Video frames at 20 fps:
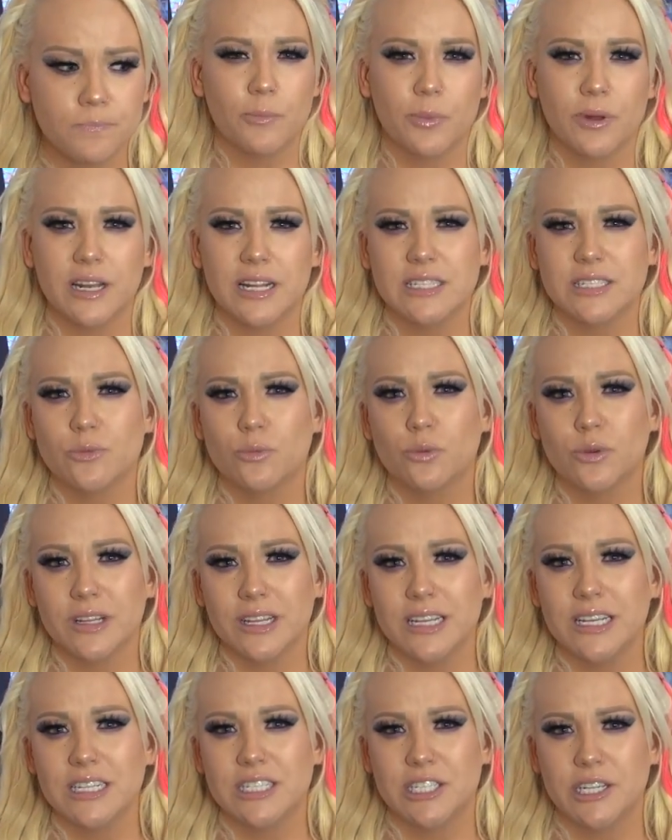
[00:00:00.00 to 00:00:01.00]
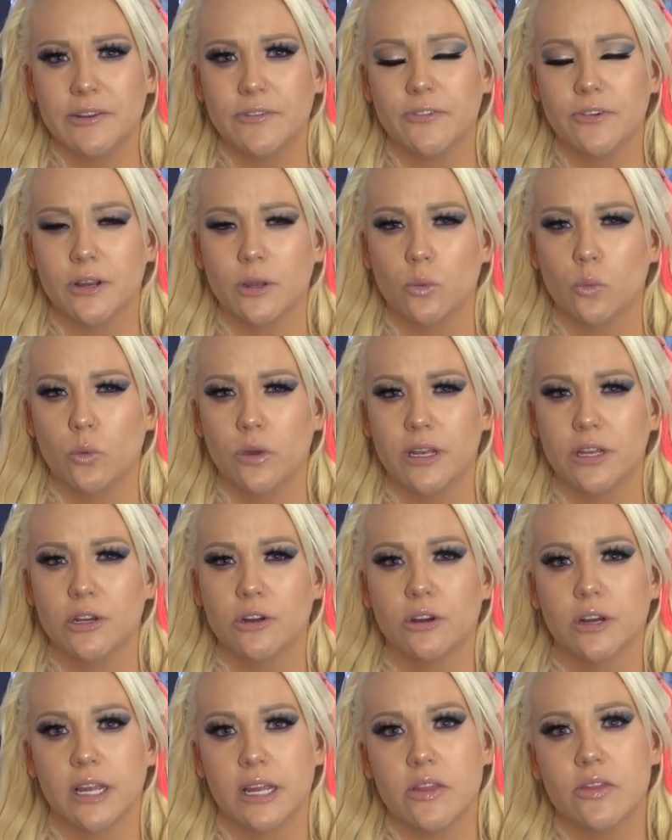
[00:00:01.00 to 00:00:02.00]
But it's really different when
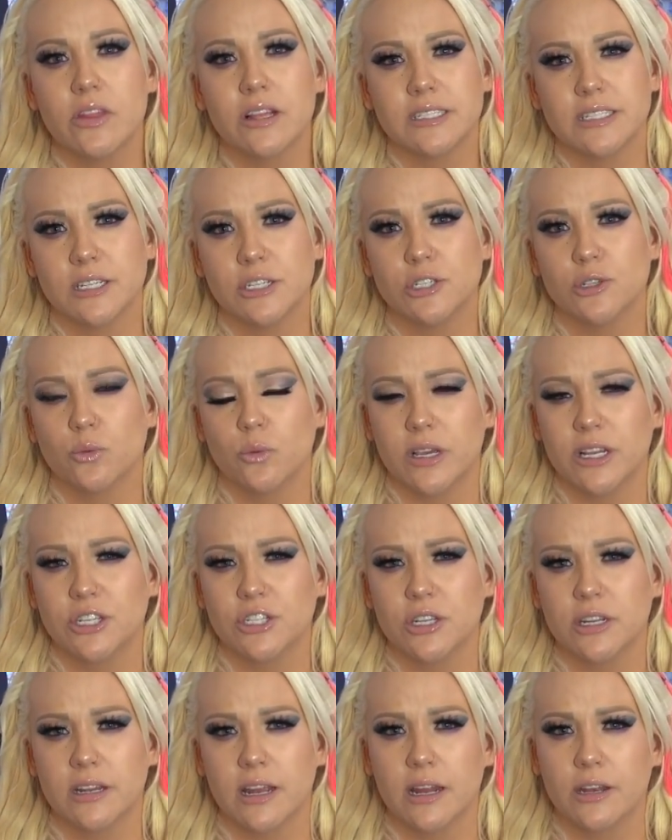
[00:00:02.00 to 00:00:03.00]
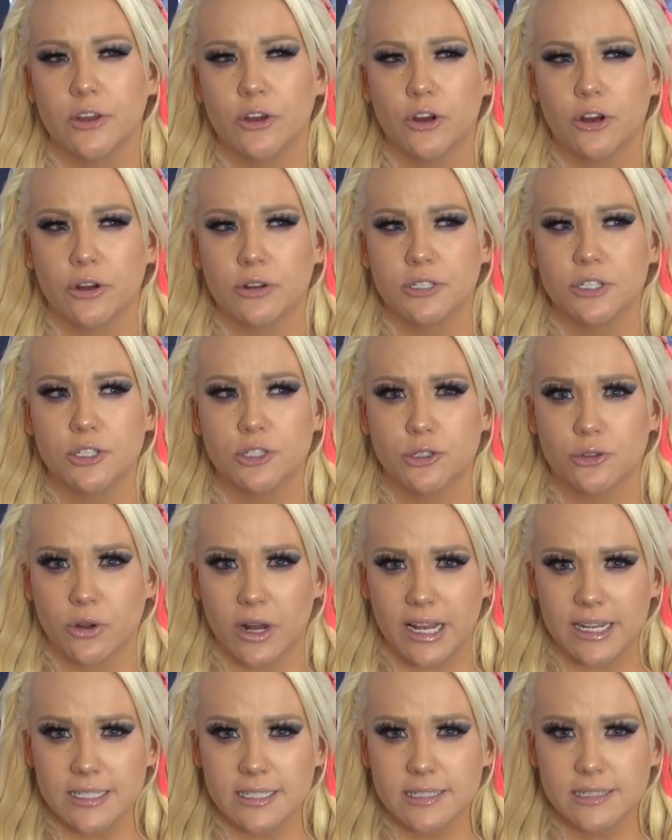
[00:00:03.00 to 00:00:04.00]
you're in the situation and you're
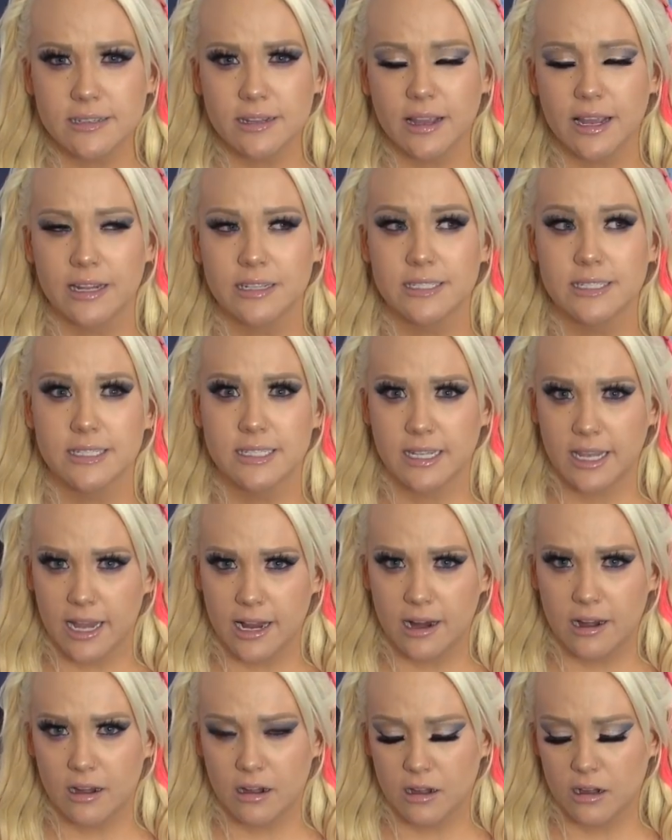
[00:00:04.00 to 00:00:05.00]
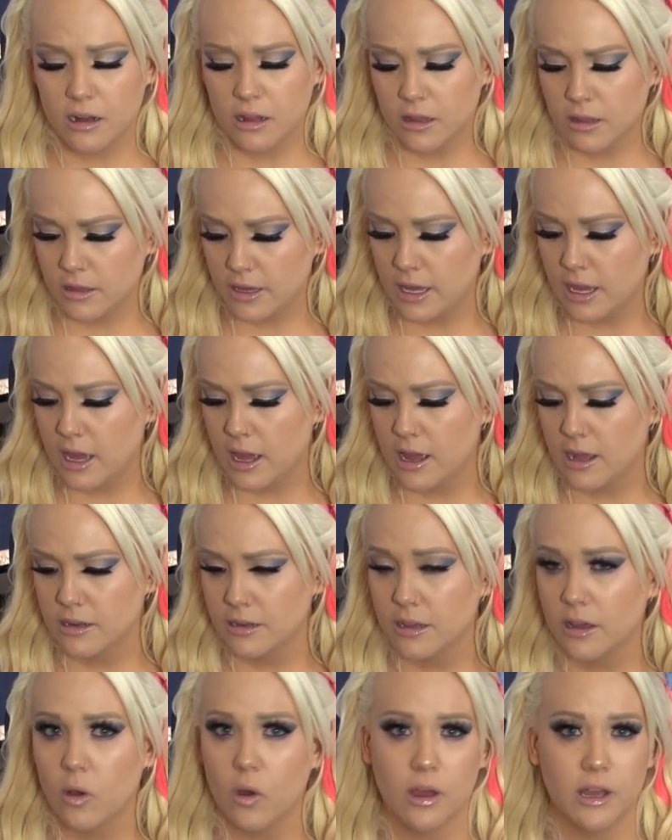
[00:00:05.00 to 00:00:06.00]
stressed and scared
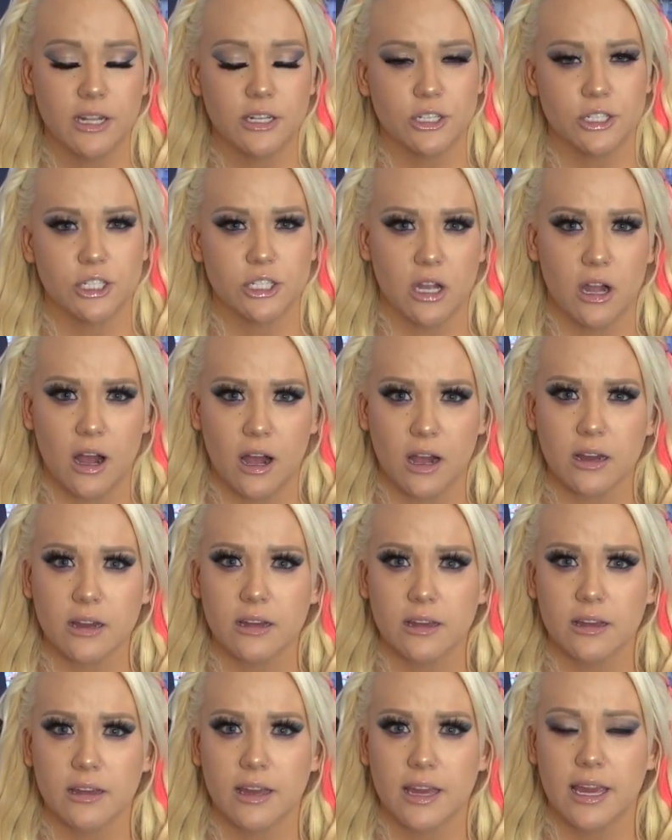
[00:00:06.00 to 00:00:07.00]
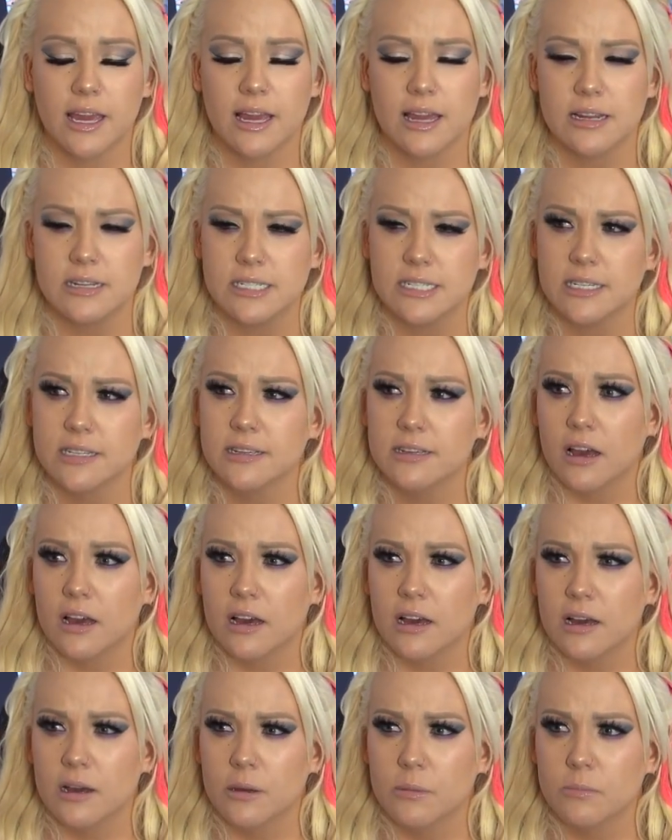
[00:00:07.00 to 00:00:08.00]
and in shock. And
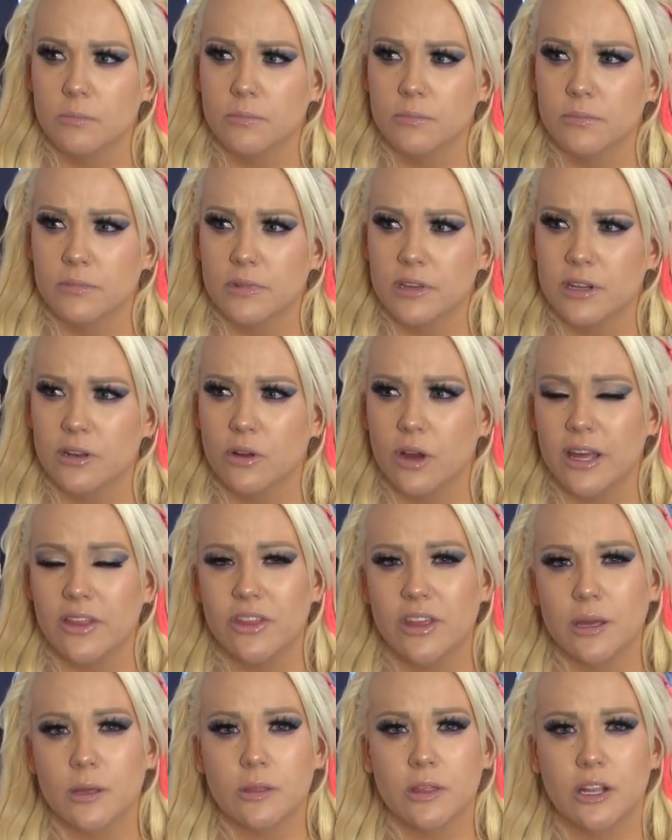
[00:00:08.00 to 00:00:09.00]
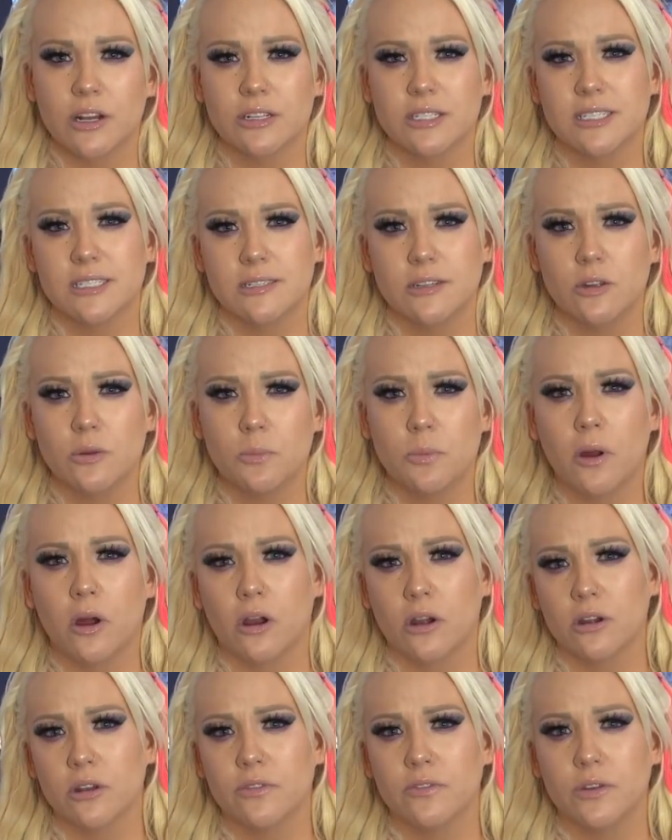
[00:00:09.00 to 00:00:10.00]
um, you know, I think there's still
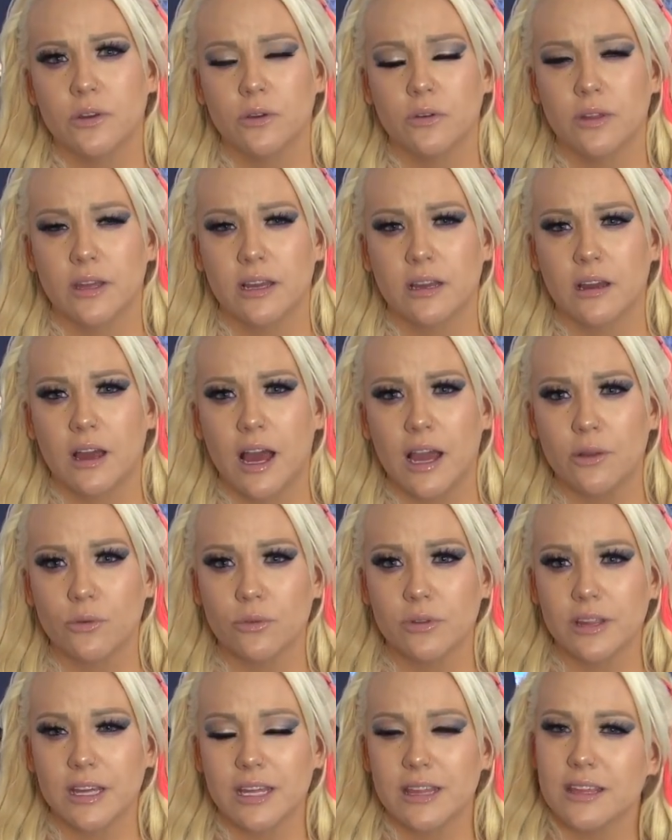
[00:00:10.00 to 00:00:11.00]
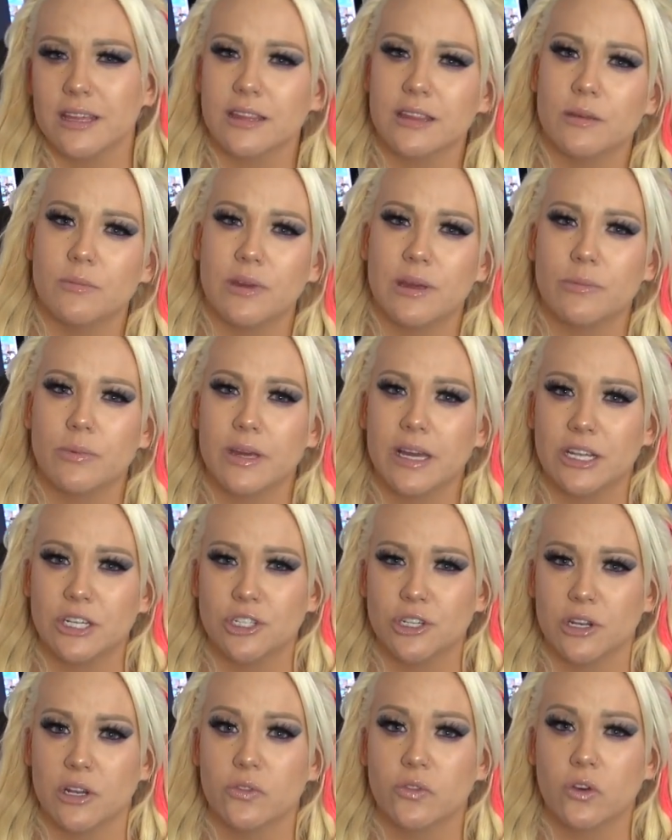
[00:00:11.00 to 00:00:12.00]
part of you, like, I really think that maybe I
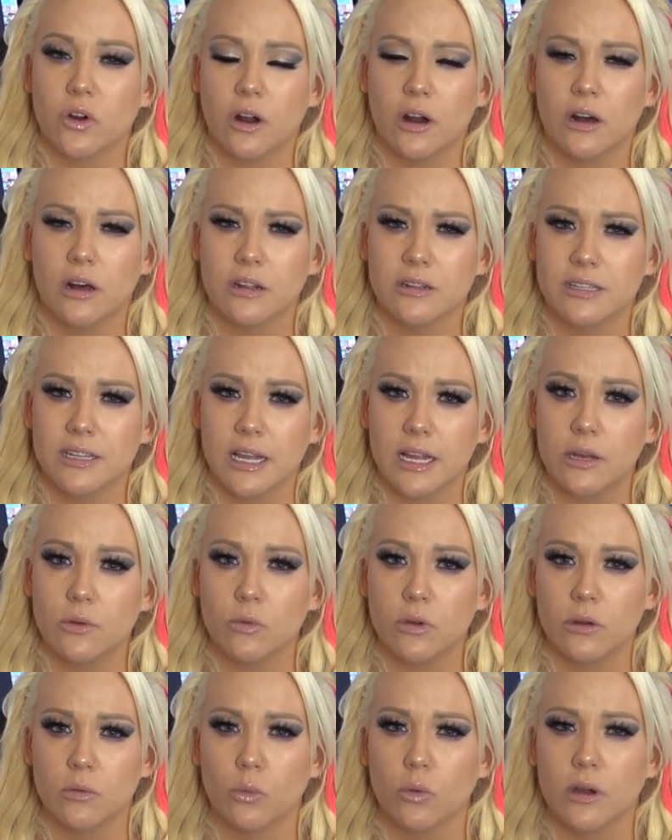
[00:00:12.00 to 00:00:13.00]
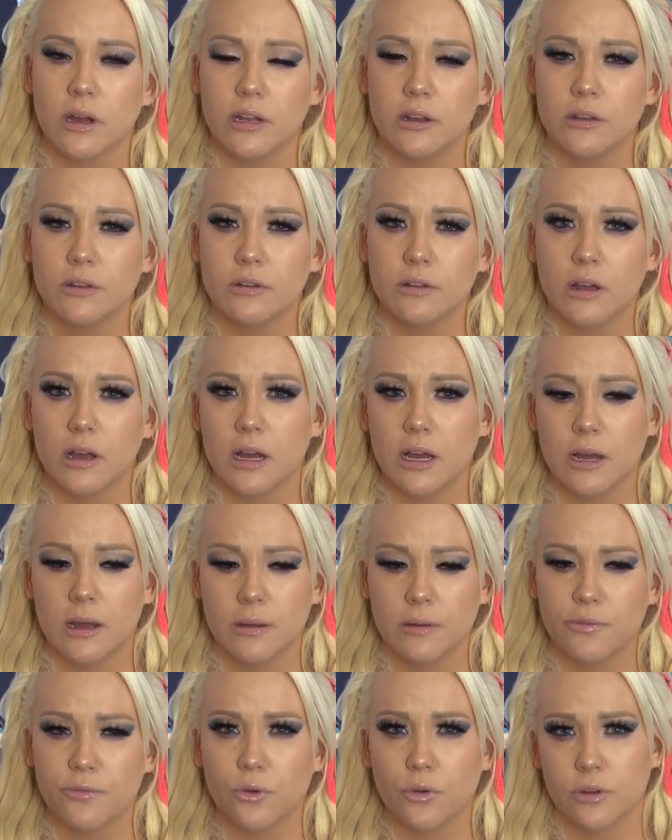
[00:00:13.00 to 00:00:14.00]
should have called 911
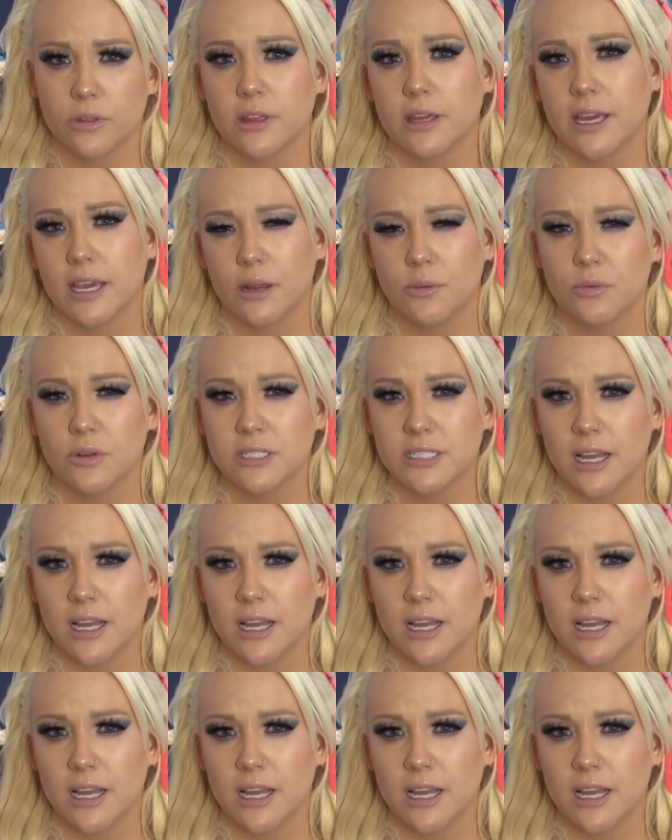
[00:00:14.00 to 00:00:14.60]
uh, for the camera